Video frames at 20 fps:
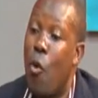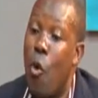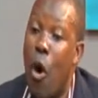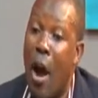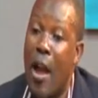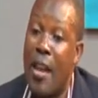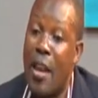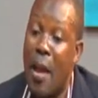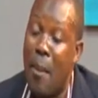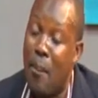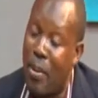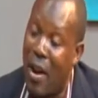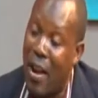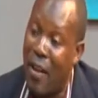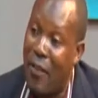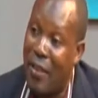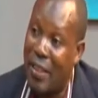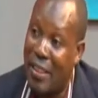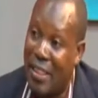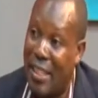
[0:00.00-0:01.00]
who are in the
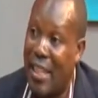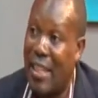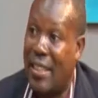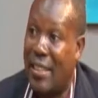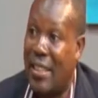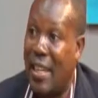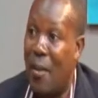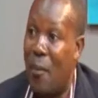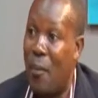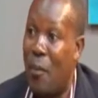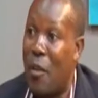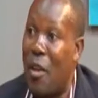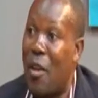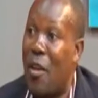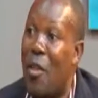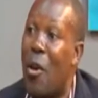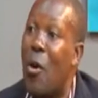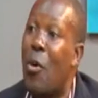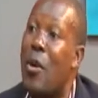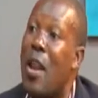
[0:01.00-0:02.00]
private sector,
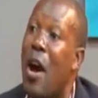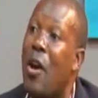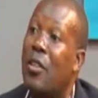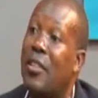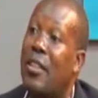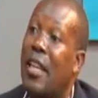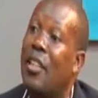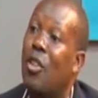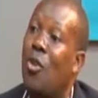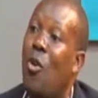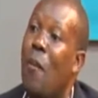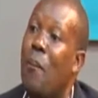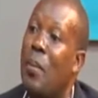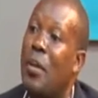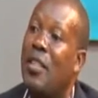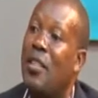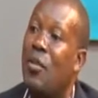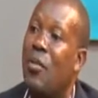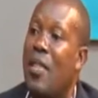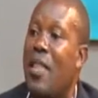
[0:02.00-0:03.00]
they will now start
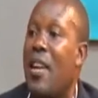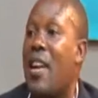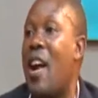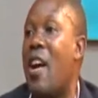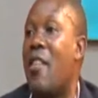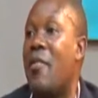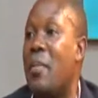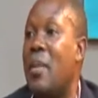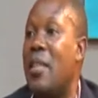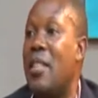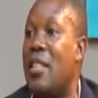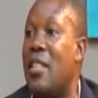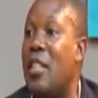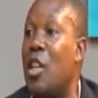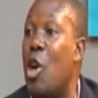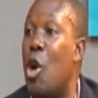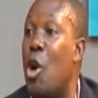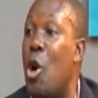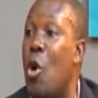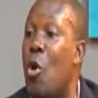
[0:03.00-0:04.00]
competing with the
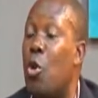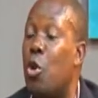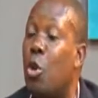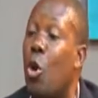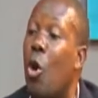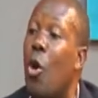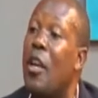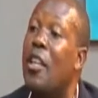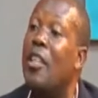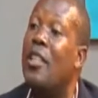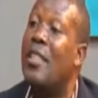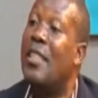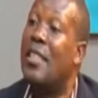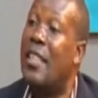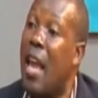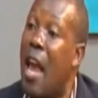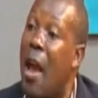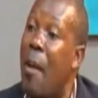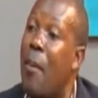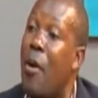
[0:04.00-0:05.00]
government. So it
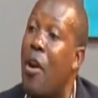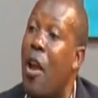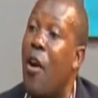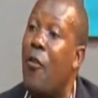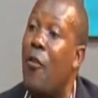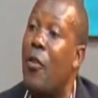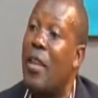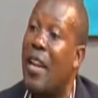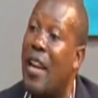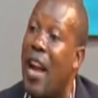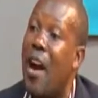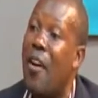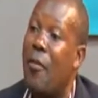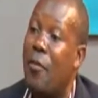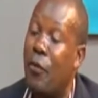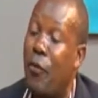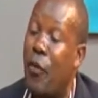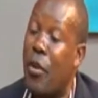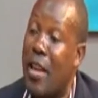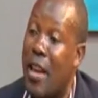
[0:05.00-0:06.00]
is able now for the
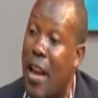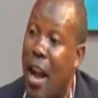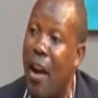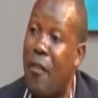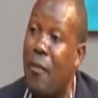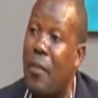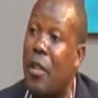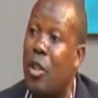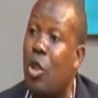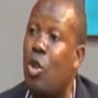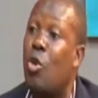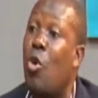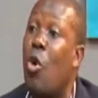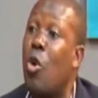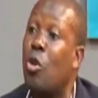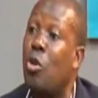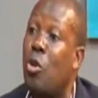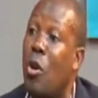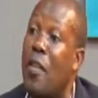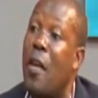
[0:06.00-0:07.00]
government to
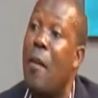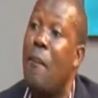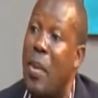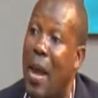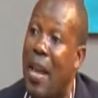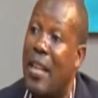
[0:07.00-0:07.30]
control the